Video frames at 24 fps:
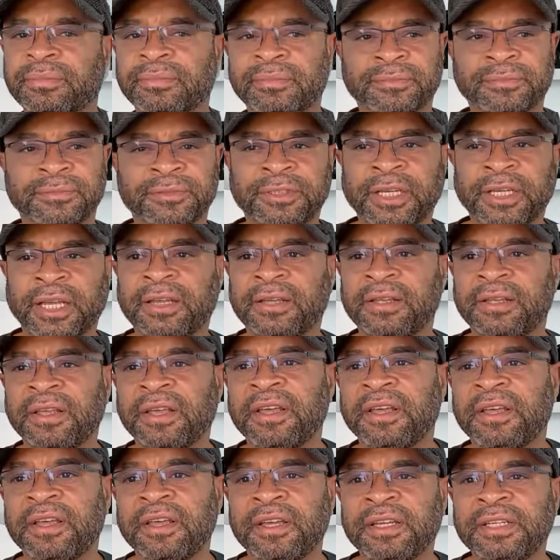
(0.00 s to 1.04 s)
Okay,
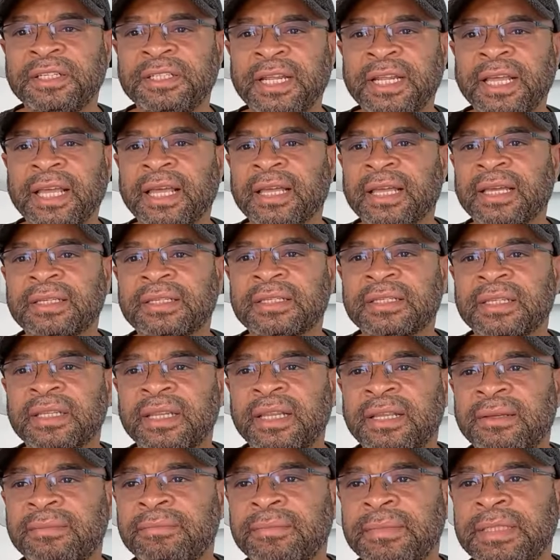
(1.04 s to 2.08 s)
next,
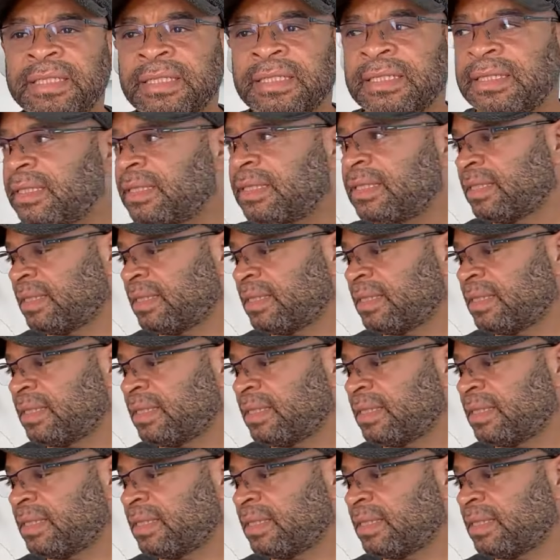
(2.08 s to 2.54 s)
let me